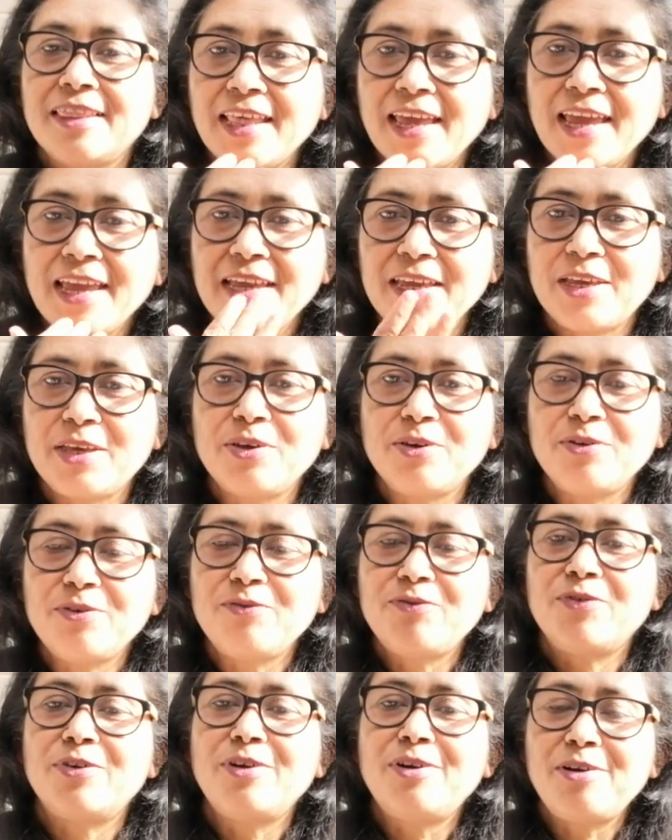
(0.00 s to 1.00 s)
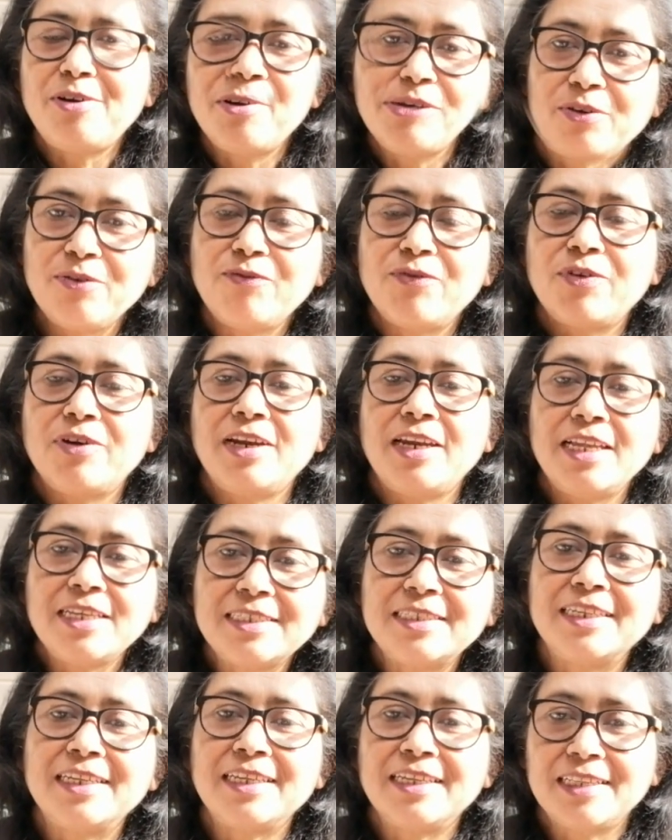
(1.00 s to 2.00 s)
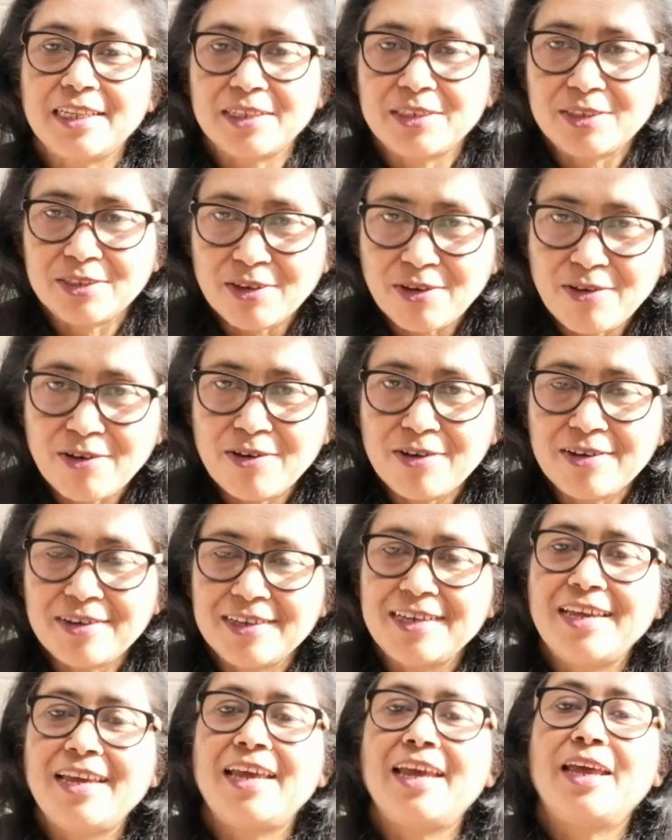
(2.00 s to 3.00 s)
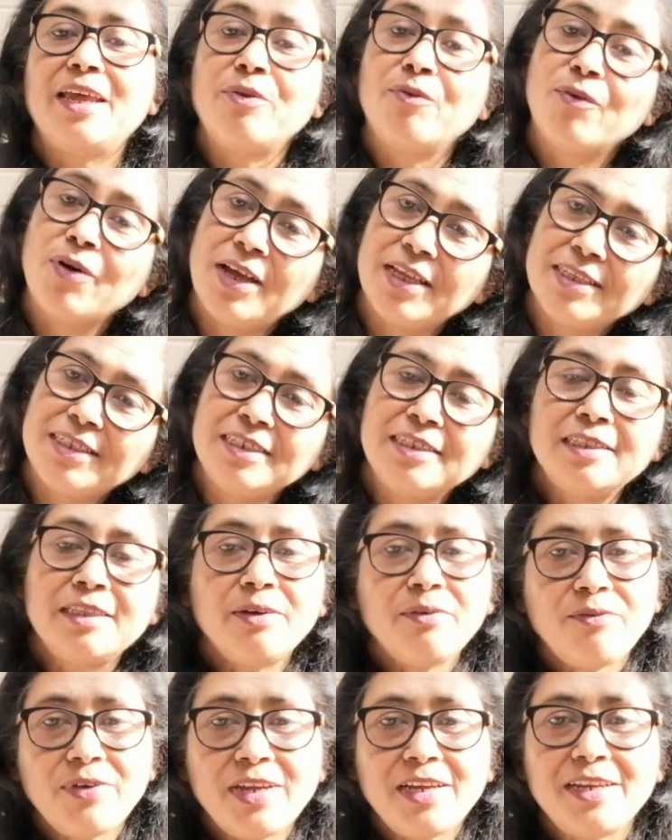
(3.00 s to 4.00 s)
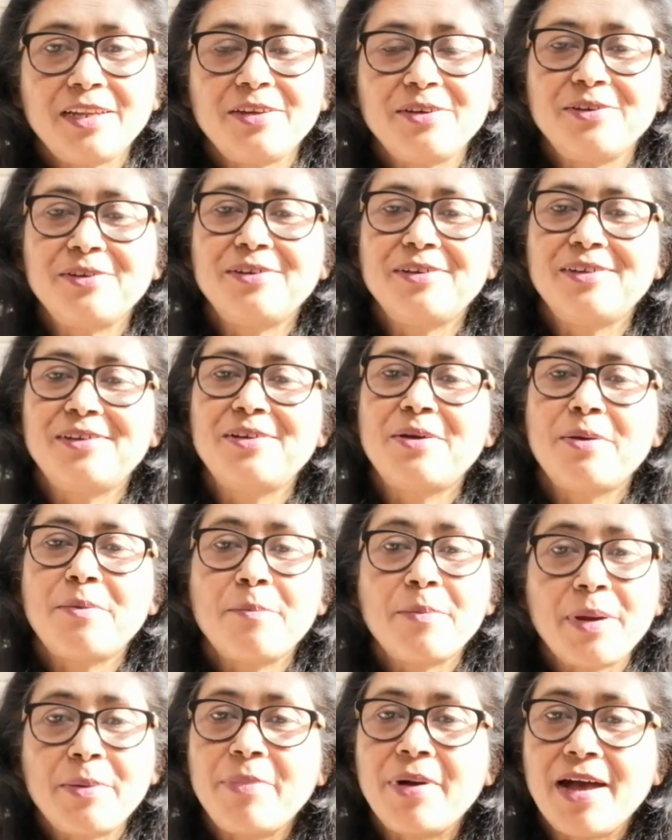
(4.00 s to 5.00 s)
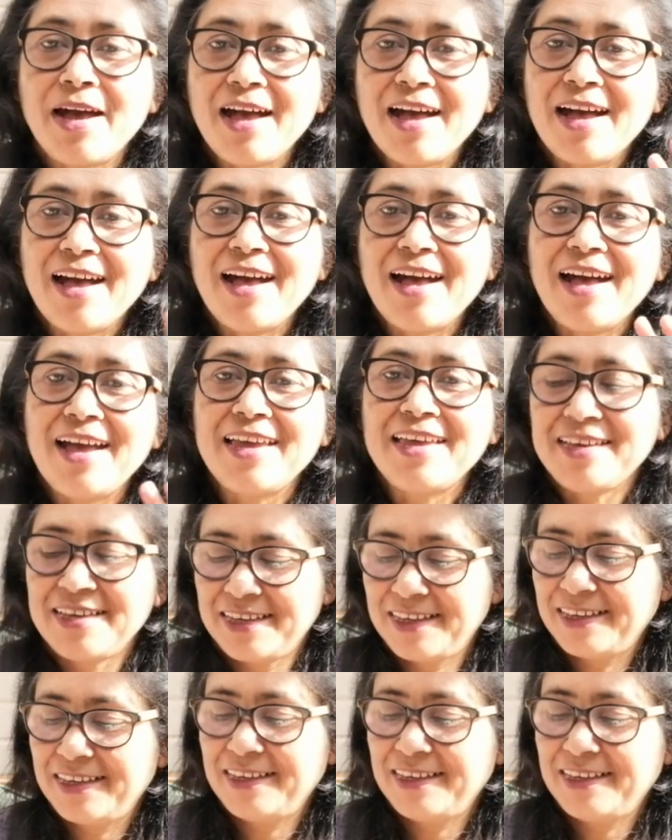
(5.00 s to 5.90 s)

Thank you for, for listening the song and watching the video. Bye bye.